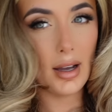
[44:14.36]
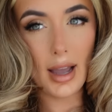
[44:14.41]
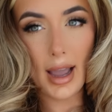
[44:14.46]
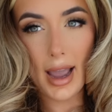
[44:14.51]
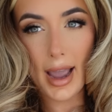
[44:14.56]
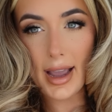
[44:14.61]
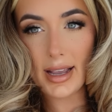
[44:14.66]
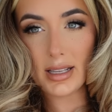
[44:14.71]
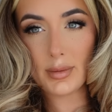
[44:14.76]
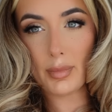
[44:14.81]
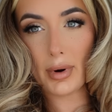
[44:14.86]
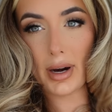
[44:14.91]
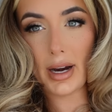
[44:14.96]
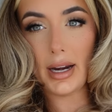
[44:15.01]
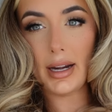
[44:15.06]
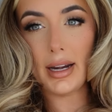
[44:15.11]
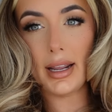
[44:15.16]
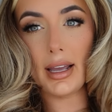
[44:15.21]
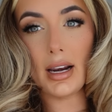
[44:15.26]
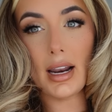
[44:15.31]
hairspray
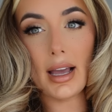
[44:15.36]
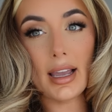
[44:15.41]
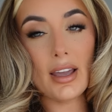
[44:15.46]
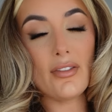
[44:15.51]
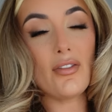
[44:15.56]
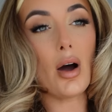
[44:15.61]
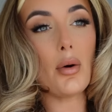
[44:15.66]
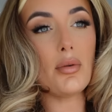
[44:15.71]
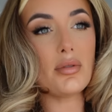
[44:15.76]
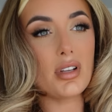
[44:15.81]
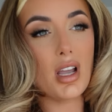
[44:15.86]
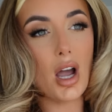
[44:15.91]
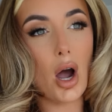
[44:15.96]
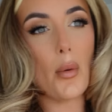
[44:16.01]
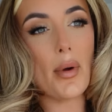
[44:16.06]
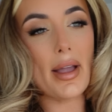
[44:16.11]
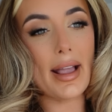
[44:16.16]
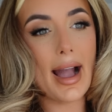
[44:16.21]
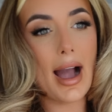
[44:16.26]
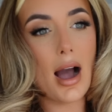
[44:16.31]
in it. Like if I was
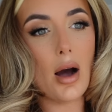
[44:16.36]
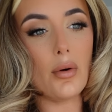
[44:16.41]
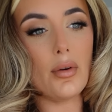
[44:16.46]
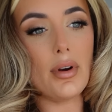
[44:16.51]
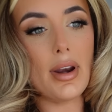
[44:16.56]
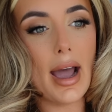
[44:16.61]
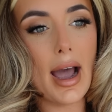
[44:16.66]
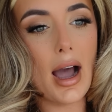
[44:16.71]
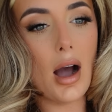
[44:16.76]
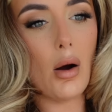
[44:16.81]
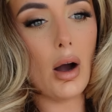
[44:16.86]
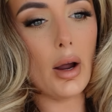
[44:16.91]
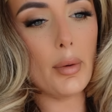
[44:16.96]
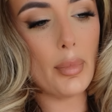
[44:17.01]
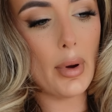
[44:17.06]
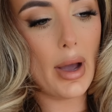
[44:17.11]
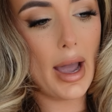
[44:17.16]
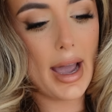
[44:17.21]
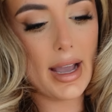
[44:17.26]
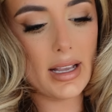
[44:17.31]
going out now, I'd
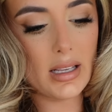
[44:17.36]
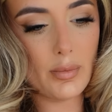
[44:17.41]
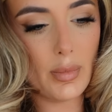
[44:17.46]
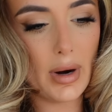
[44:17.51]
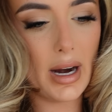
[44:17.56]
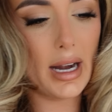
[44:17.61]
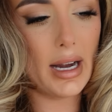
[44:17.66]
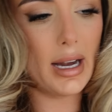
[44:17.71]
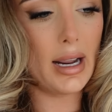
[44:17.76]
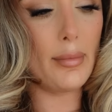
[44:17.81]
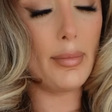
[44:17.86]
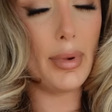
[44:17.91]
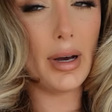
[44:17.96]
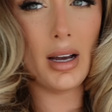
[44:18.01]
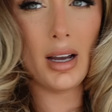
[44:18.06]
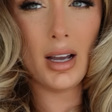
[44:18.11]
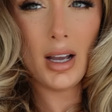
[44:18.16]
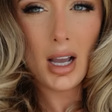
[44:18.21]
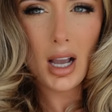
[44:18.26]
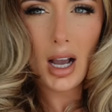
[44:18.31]
put hairspray in it,
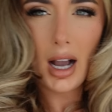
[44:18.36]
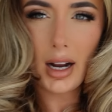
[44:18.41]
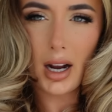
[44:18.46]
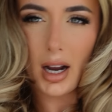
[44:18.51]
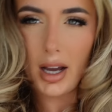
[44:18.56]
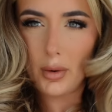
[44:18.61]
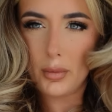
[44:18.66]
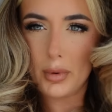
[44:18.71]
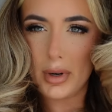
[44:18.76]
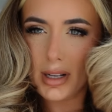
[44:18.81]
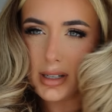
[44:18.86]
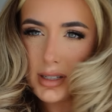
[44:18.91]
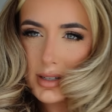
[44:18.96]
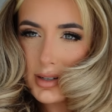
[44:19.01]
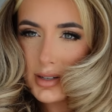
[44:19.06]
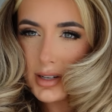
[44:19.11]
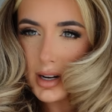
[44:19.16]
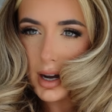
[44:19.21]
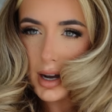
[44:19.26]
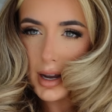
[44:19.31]
but I kind of want it to
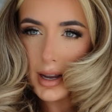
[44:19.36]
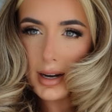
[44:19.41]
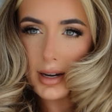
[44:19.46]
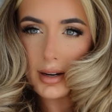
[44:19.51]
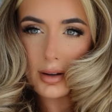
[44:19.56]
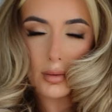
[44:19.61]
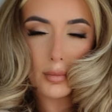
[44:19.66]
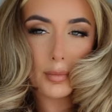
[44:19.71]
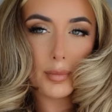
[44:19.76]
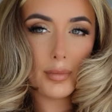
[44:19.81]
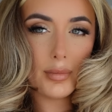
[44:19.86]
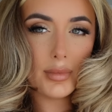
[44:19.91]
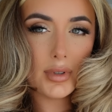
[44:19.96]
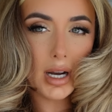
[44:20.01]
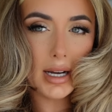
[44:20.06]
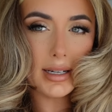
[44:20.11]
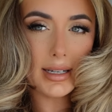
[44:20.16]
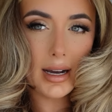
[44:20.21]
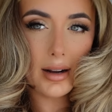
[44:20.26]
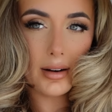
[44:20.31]
die
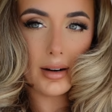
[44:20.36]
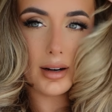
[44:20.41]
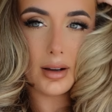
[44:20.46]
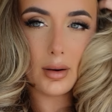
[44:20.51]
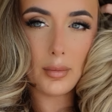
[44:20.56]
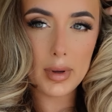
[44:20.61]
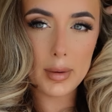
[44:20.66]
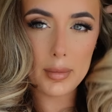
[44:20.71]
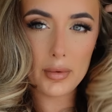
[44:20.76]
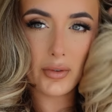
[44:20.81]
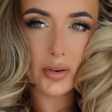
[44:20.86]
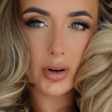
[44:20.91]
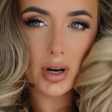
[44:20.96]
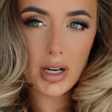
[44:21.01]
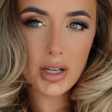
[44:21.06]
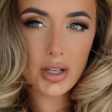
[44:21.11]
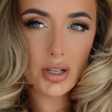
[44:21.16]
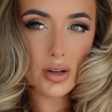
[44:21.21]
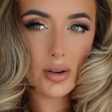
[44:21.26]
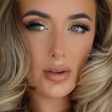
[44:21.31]
down a little bit before I
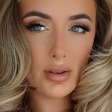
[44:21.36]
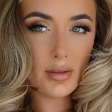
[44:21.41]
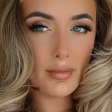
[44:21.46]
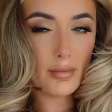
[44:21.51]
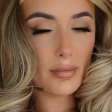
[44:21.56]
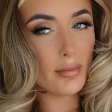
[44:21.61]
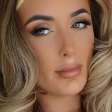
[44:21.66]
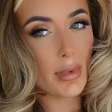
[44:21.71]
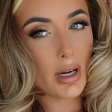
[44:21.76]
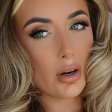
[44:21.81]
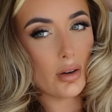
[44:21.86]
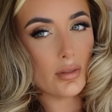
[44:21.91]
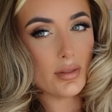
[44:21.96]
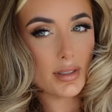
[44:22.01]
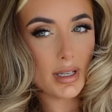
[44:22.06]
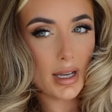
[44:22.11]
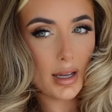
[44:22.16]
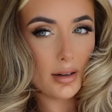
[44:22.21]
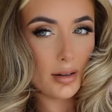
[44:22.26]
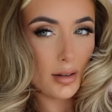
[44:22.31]
shoot my
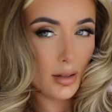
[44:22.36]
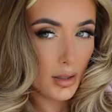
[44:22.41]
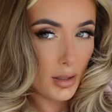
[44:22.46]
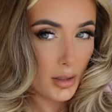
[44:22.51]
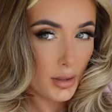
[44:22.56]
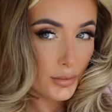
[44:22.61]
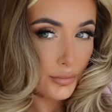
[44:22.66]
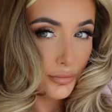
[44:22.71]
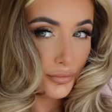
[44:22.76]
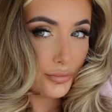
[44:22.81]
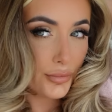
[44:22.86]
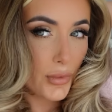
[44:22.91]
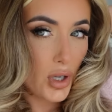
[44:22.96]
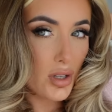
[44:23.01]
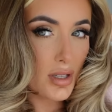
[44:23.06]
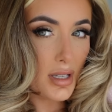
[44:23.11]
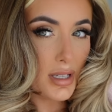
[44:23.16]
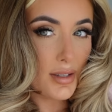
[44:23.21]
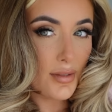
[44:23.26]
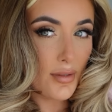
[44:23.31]
content
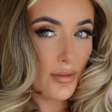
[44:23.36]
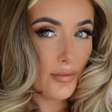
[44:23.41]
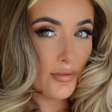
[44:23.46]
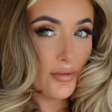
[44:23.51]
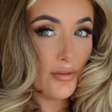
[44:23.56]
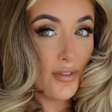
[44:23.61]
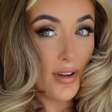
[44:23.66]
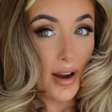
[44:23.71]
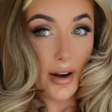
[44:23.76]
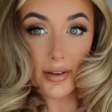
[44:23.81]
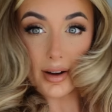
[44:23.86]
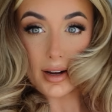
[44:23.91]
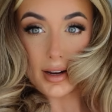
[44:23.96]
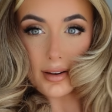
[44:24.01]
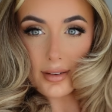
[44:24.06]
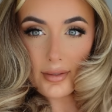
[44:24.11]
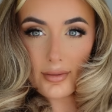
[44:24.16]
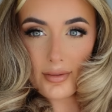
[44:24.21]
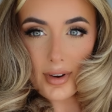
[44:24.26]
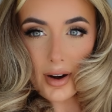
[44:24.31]
because it's
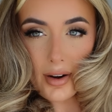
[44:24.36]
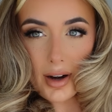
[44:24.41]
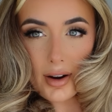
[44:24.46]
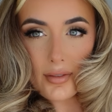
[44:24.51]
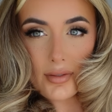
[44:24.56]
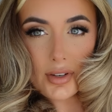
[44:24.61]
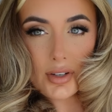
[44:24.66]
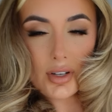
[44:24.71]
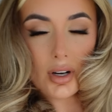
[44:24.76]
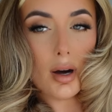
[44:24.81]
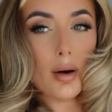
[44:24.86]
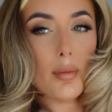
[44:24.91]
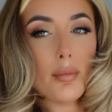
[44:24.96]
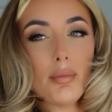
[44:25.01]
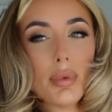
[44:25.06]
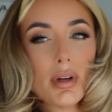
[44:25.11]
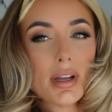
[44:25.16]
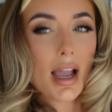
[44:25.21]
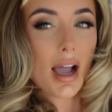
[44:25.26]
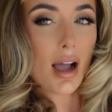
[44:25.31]
very, very over the
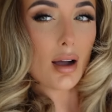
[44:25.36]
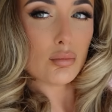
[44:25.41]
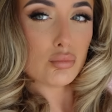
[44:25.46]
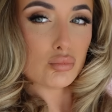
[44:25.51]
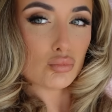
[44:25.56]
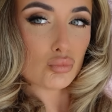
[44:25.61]
top. But yeah,